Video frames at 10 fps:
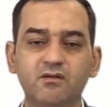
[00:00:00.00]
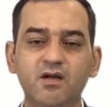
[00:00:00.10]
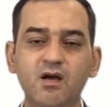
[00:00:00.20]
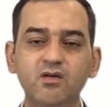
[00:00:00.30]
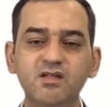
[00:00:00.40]

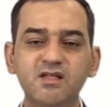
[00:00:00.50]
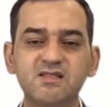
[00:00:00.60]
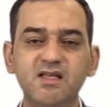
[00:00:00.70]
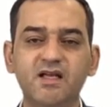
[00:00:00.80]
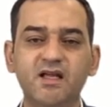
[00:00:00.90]
Now let
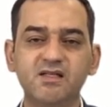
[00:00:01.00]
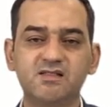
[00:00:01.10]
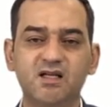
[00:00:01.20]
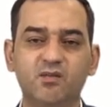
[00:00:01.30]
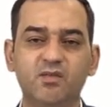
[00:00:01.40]
us take an
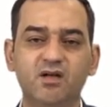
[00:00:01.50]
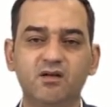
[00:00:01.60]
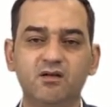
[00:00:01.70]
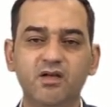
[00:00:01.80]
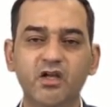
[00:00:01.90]
example.
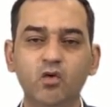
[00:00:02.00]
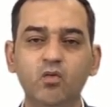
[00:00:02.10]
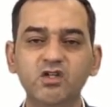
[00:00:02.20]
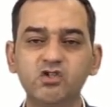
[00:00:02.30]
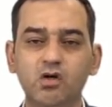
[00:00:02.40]
In
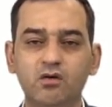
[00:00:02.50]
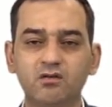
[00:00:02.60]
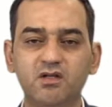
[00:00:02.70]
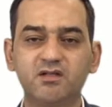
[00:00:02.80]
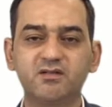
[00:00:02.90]
which
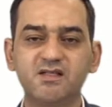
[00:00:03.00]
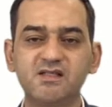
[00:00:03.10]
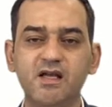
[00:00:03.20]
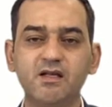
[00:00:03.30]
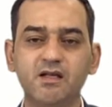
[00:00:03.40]
order does
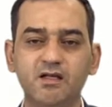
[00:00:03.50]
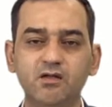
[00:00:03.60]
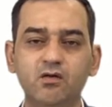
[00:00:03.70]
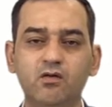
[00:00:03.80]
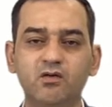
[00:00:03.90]
an
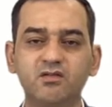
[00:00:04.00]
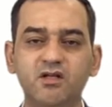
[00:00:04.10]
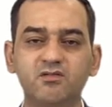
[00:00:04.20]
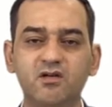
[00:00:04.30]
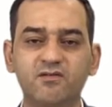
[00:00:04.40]
in-order
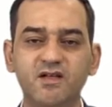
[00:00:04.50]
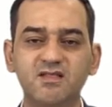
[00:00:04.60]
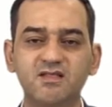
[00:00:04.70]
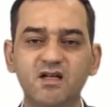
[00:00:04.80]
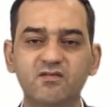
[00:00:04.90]

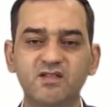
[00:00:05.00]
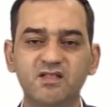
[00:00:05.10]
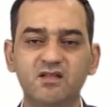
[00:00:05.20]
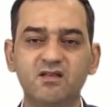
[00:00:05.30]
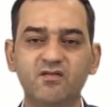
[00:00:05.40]
traversal
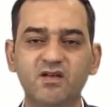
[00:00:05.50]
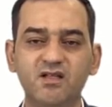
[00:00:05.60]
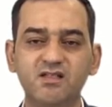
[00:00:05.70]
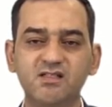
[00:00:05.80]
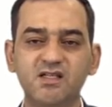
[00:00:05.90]
visit the
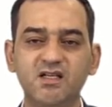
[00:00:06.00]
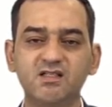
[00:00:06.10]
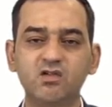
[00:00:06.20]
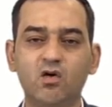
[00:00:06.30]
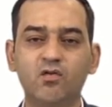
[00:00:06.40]

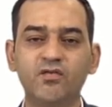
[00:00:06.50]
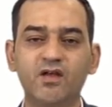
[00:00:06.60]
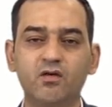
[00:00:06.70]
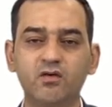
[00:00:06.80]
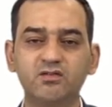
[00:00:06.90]
vertices of
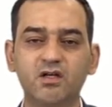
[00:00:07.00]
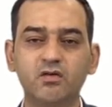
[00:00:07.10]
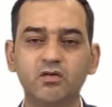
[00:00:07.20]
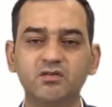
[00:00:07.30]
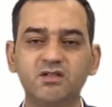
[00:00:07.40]
the
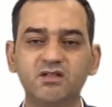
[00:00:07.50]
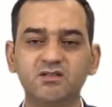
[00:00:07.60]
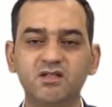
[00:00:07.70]
order-rooted